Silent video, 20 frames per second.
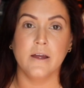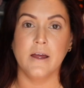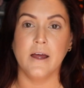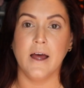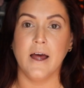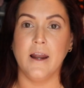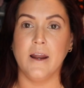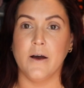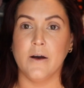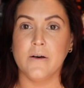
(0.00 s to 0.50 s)

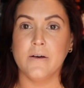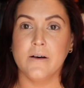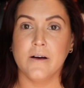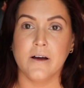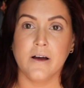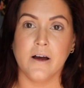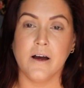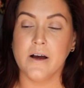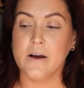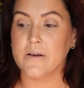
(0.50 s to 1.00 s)
Hello.
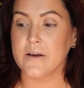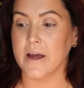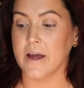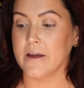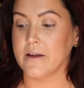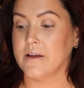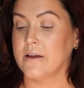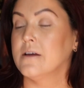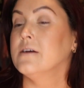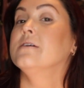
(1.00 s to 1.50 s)
Okay,
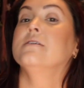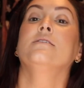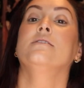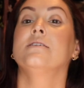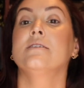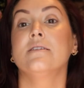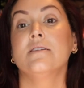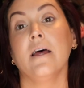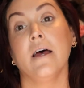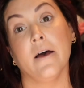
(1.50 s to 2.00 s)

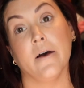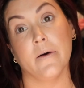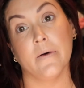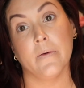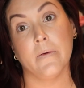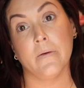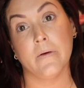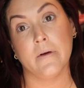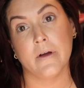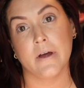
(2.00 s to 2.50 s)

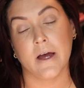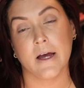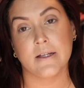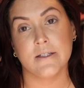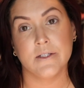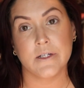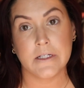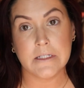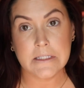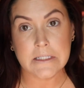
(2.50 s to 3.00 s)
so
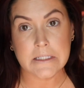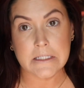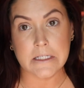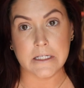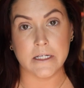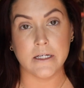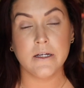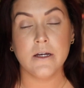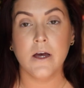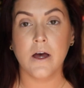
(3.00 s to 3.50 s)
as you can
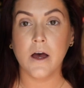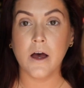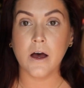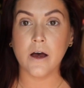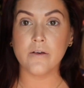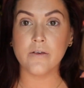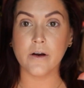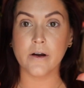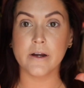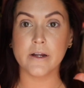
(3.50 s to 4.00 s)
see,
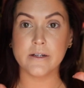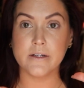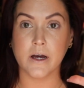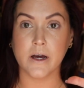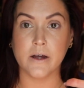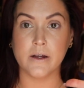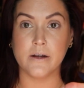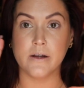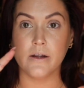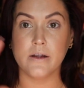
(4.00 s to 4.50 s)
I've already
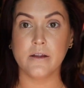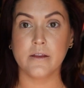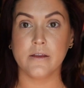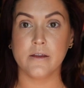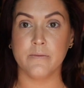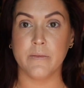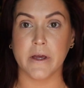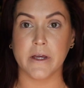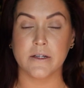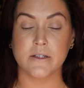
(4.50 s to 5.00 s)
done the
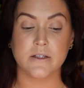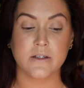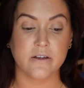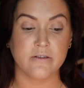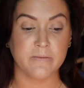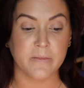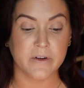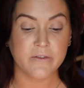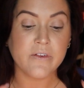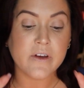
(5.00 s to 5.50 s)
base
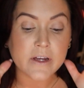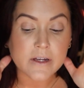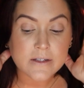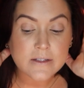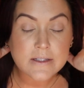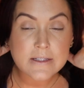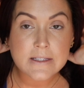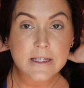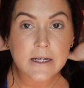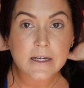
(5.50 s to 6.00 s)
of my
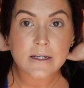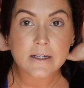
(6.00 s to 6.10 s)
face.